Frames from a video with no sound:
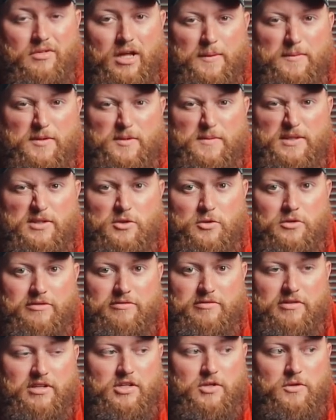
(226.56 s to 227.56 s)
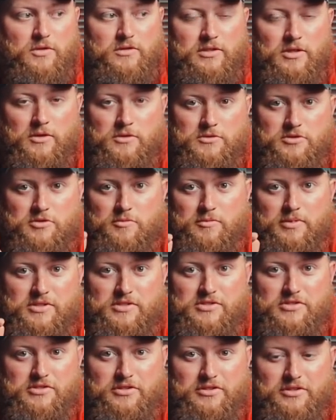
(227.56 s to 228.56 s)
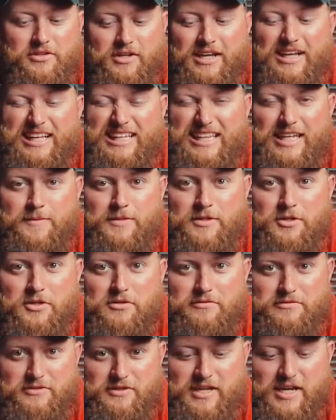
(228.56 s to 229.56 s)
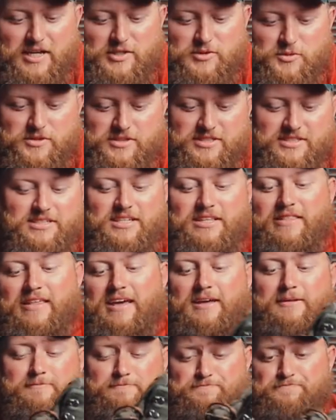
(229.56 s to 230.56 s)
I'm going to be doing a video on those. So be sure, let me know if you guys want to see that.